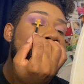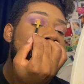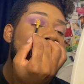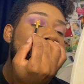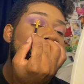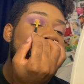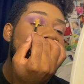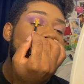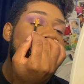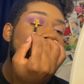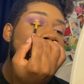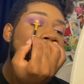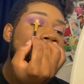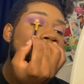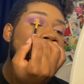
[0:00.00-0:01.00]

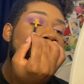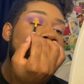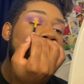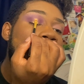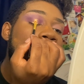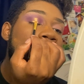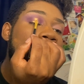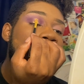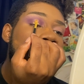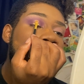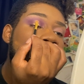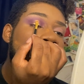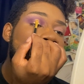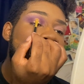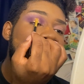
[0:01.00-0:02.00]
And now I'm
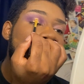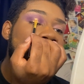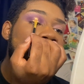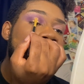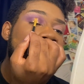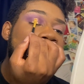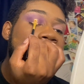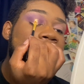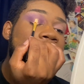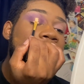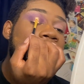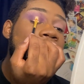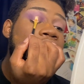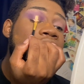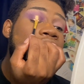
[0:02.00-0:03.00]
going to pull that
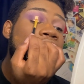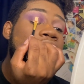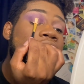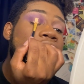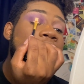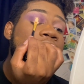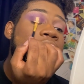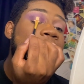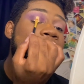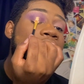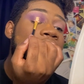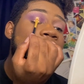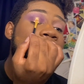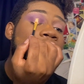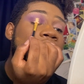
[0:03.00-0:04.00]
concealer down in the middle
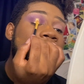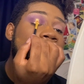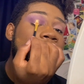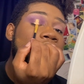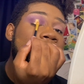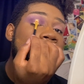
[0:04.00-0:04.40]
of my eye.